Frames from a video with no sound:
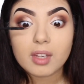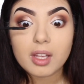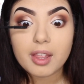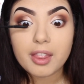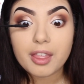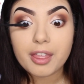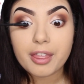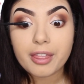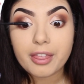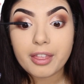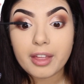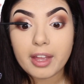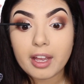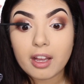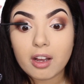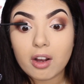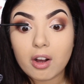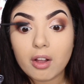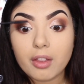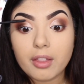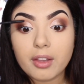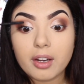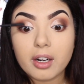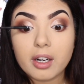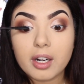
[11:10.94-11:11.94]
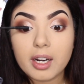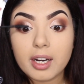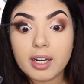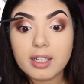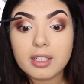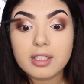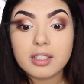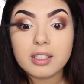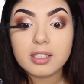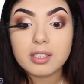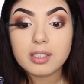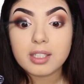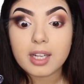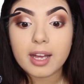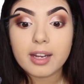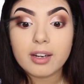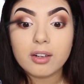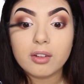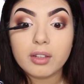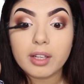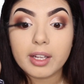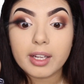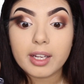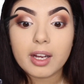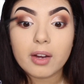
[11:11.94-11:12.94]
thing on there, and it just, I
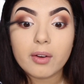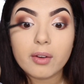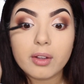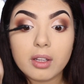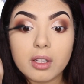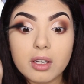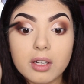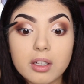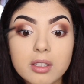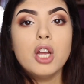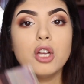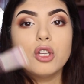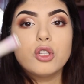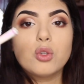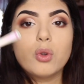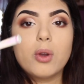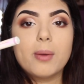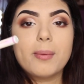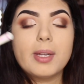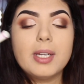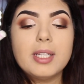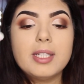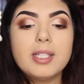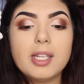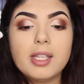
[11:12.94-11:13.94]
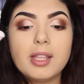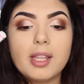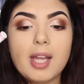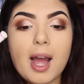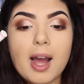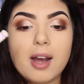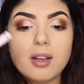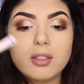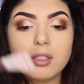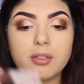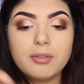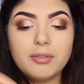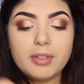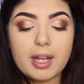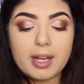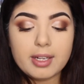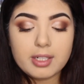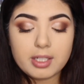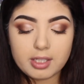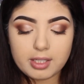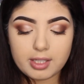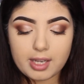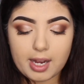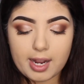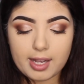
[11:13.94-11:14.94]
don't like how it looked. So I'm gonna take the House of
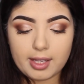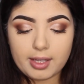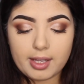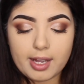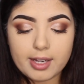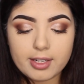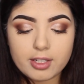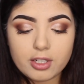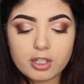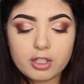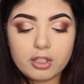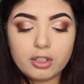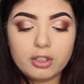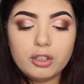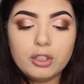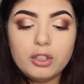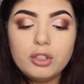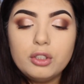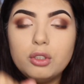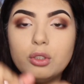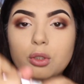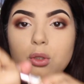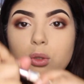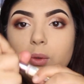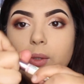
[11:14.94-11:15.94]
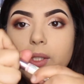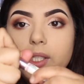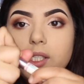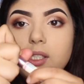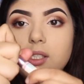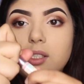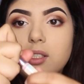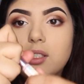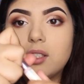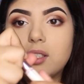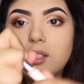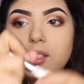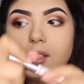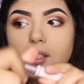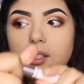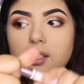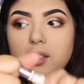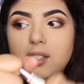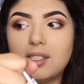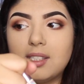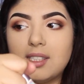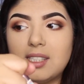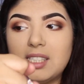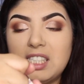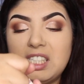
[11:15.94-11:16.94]
Lashes eyelash glue, which is just
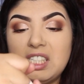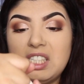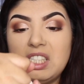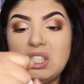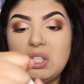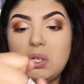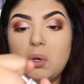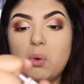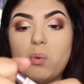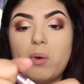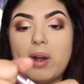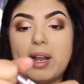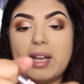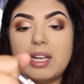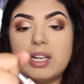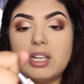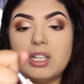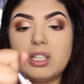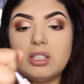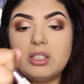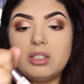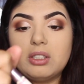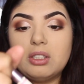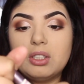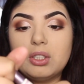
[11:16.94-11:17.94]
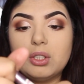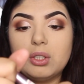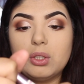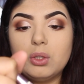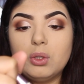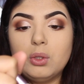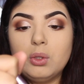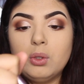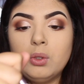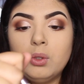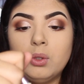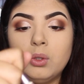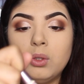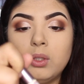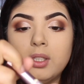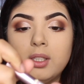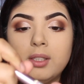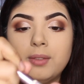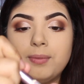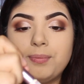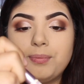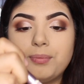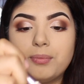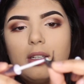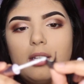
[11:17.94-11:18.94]
this white glue,
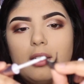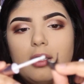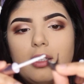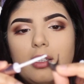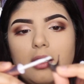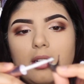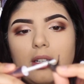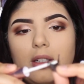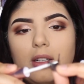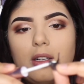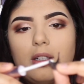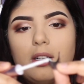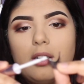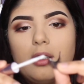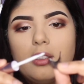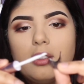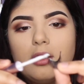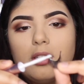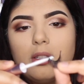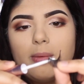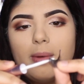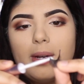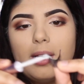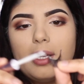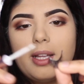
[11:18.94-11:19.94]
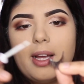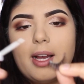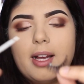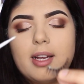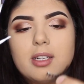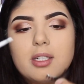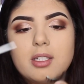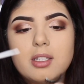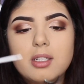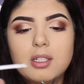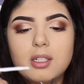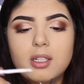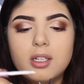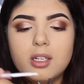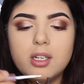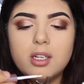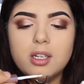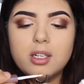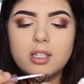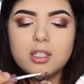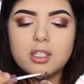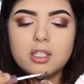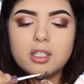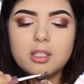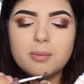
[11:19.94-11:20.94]
onto my lash.
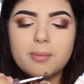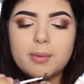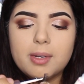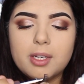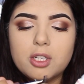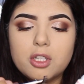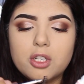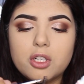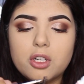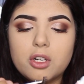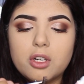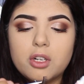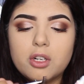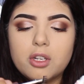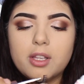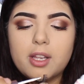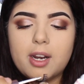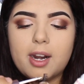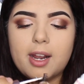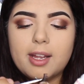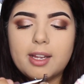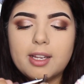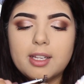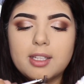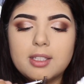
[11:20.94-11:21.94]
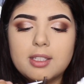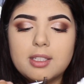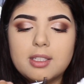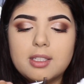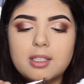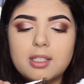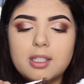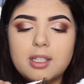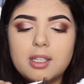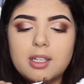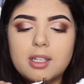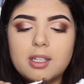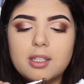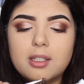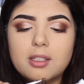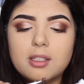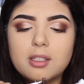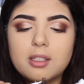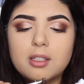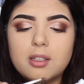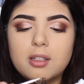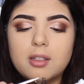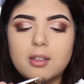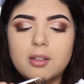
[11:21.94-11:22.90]
Just make sure that I can see it